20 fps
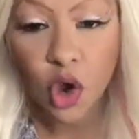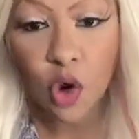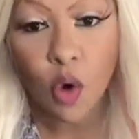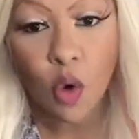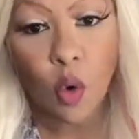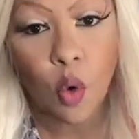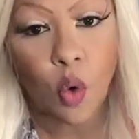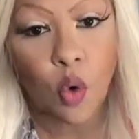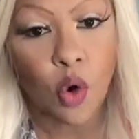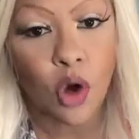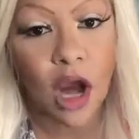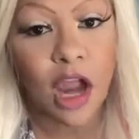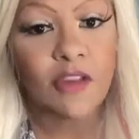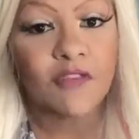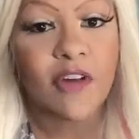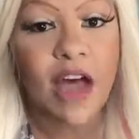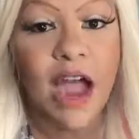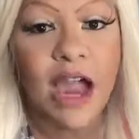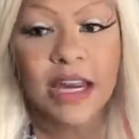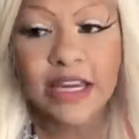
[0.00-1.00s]
Or if
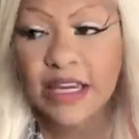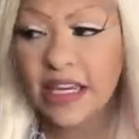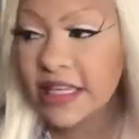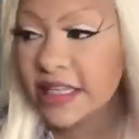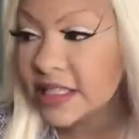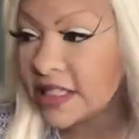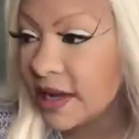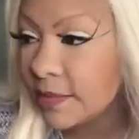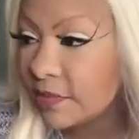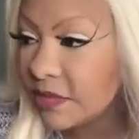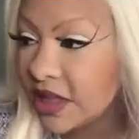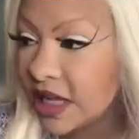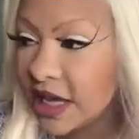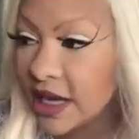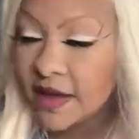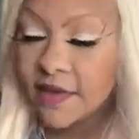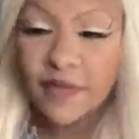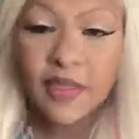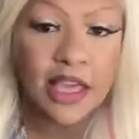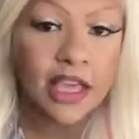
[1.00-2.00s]
I need
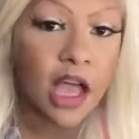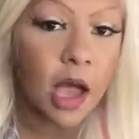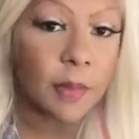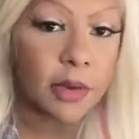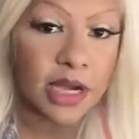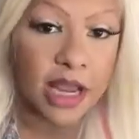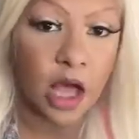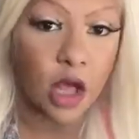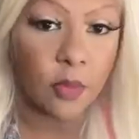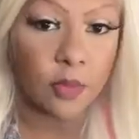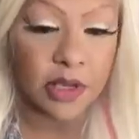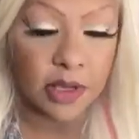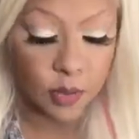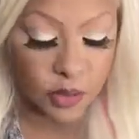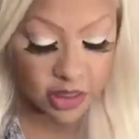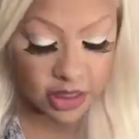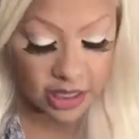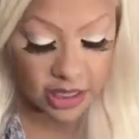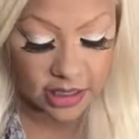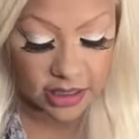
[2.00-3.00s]
something, they come and help me
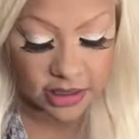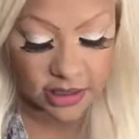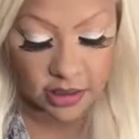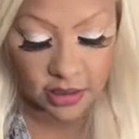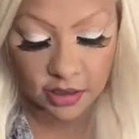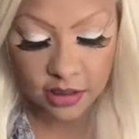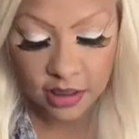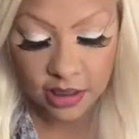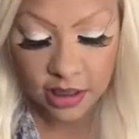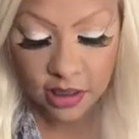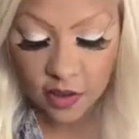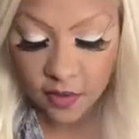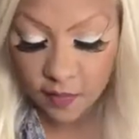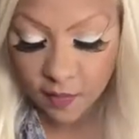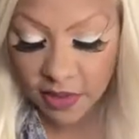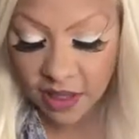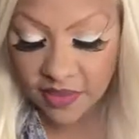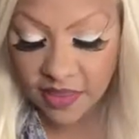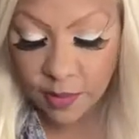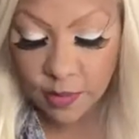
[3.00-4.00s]
with it.
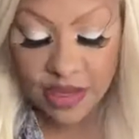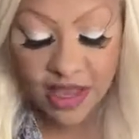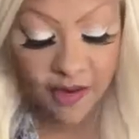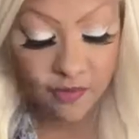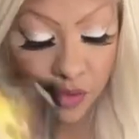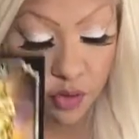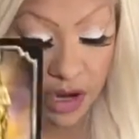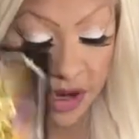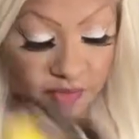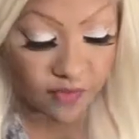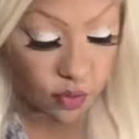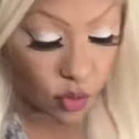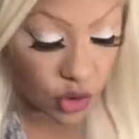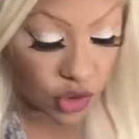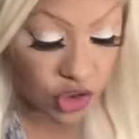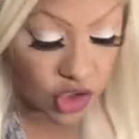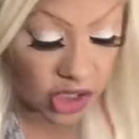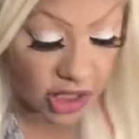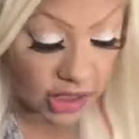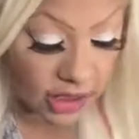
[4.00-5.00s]
And then we have great
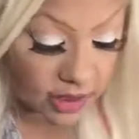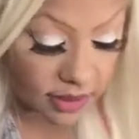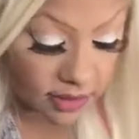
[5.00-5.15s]
fortune.